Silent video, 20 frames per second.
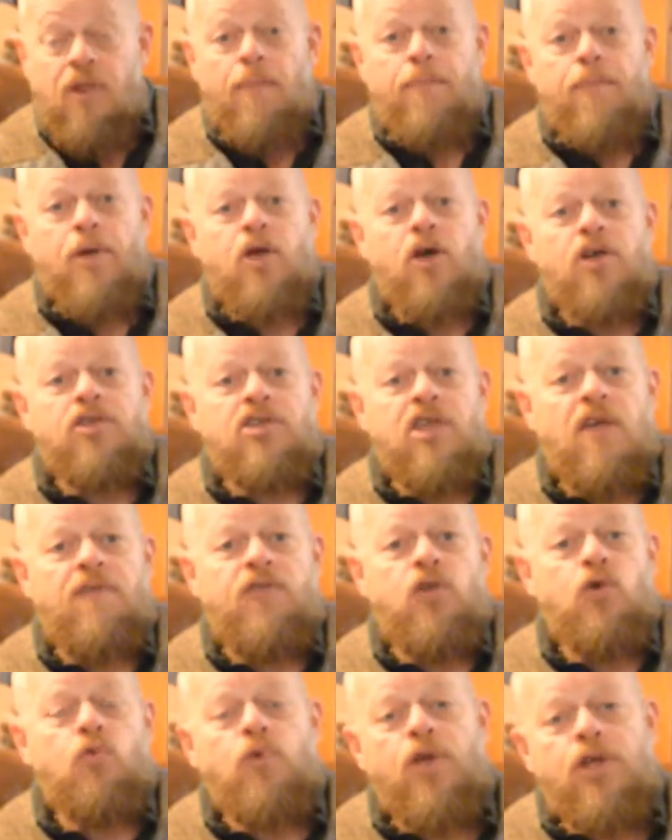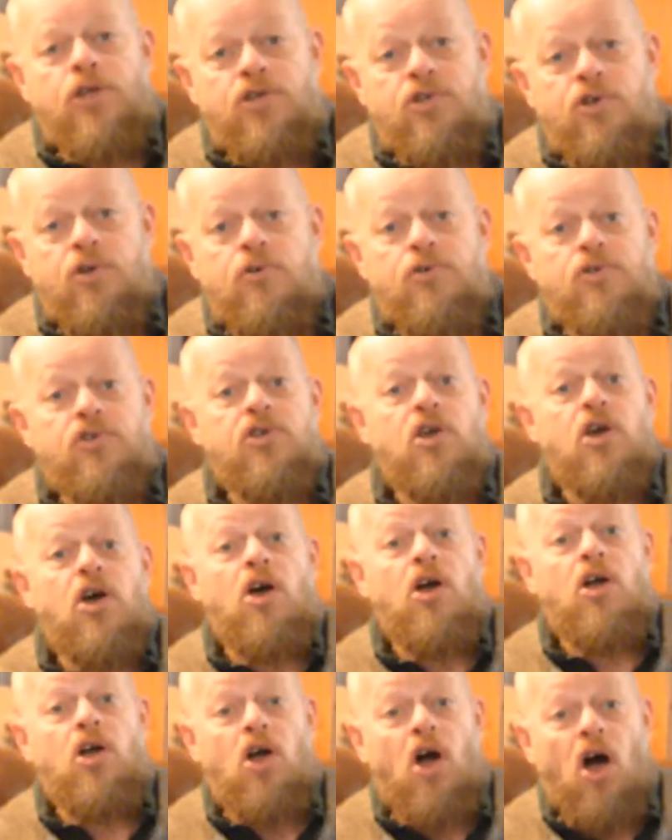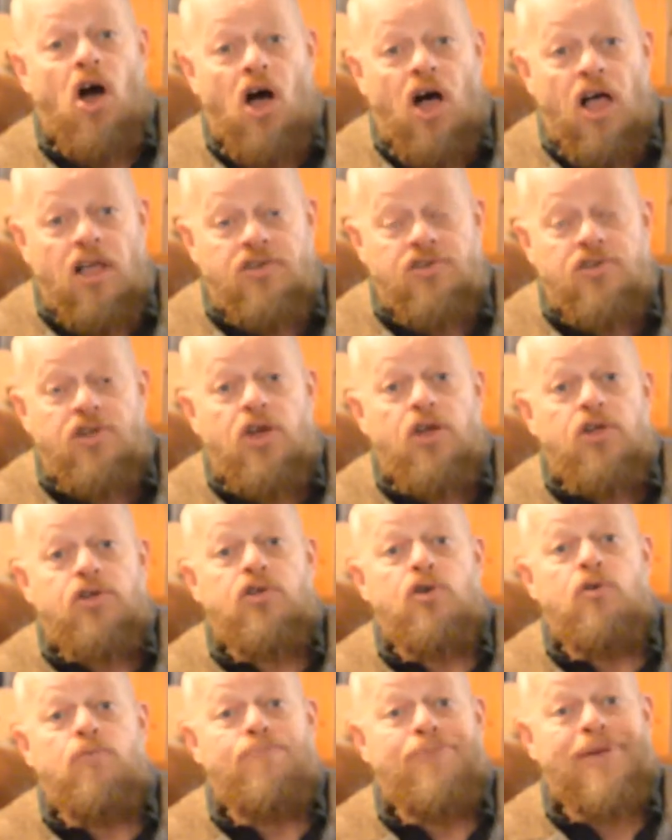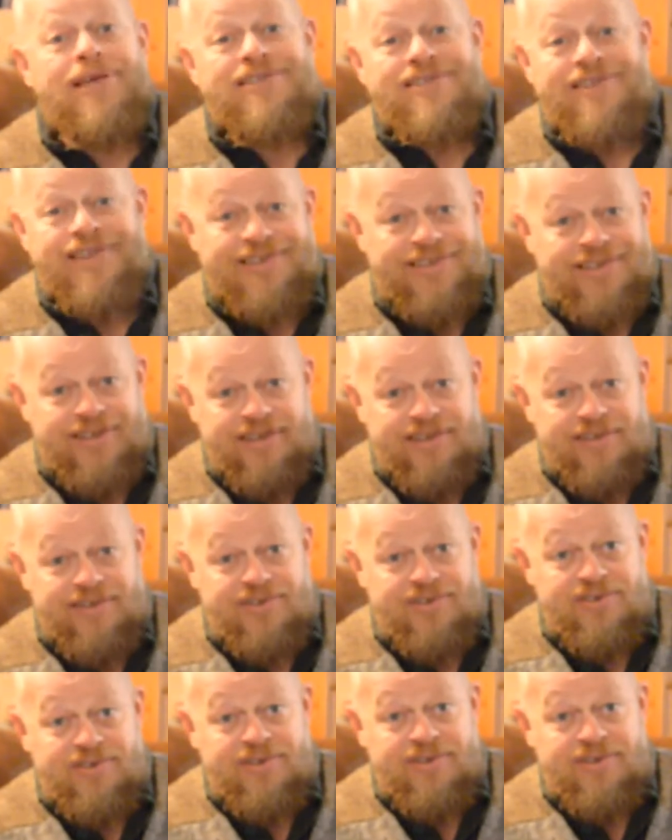Because if you reduce cost to businesses,